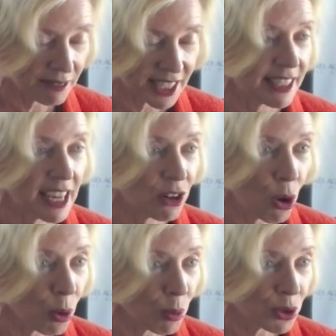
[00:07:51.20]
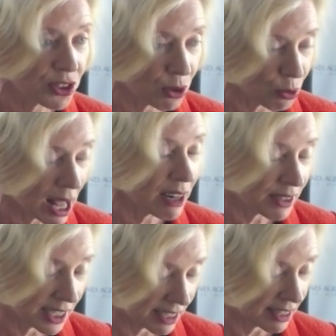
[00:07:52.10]
or haven't said almost
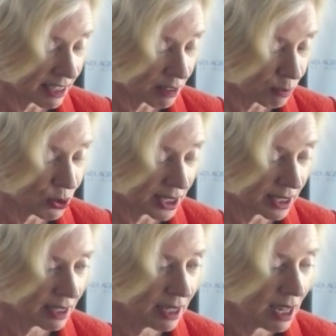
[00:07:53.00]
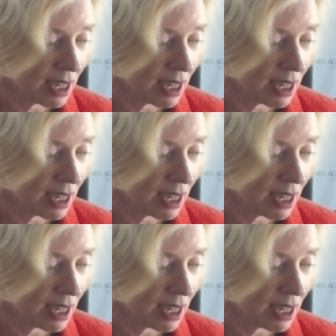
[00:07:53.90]
irrelevant at this point.